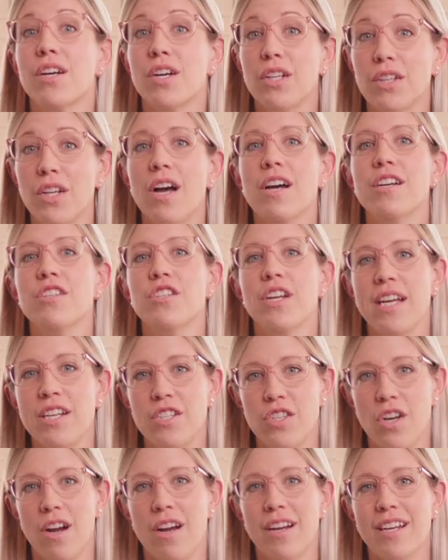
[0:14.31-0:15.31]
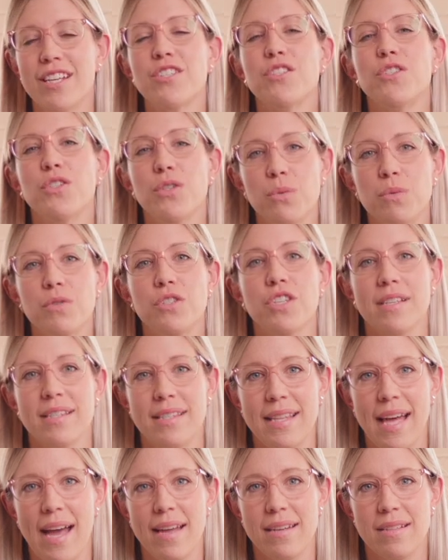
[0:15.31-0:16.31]
Collage HR can do
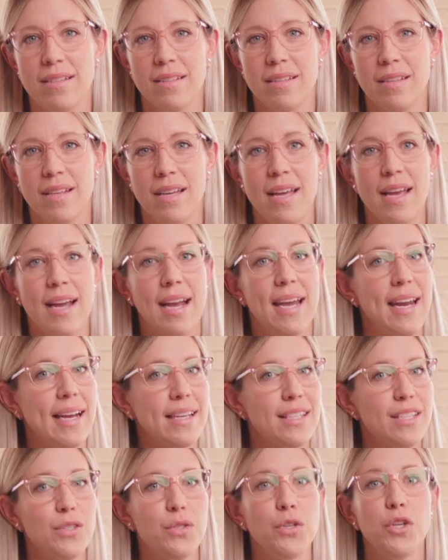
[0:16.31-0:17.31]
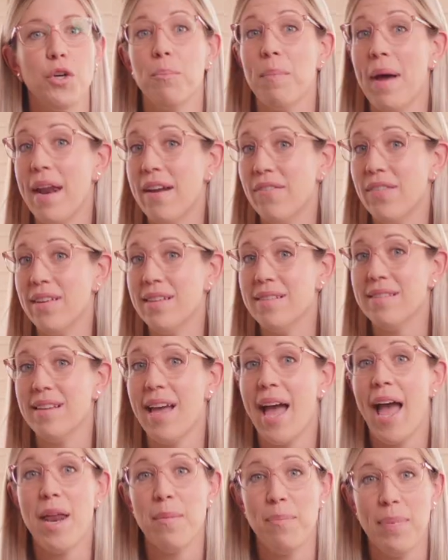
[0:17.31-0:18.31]
just that, connecting to your benefits
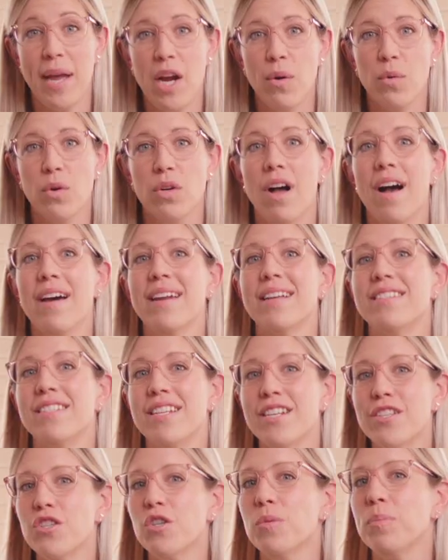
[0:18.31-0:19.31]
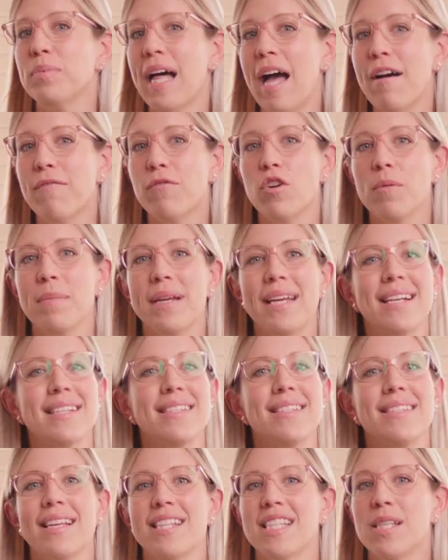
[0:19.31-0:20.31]
and payroll on a digital platform
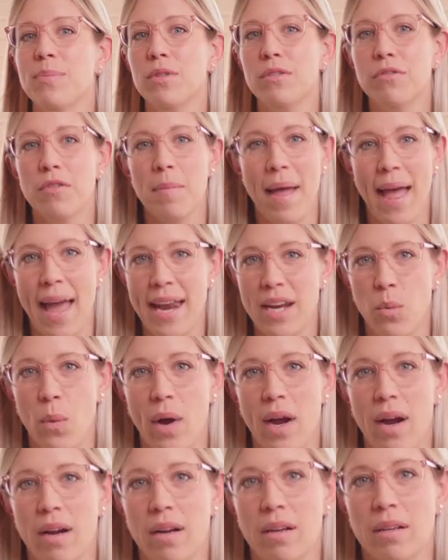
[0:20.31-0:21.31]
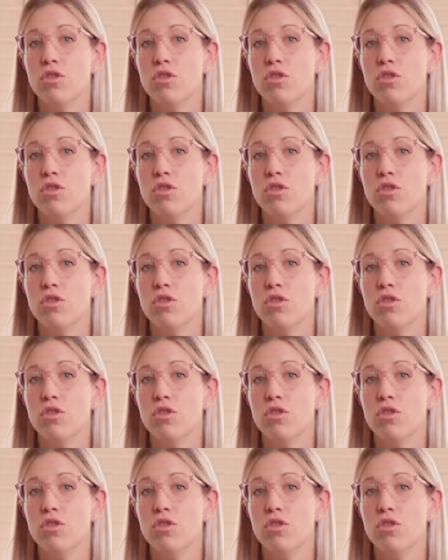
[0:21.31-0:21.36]
accessible from anywhere.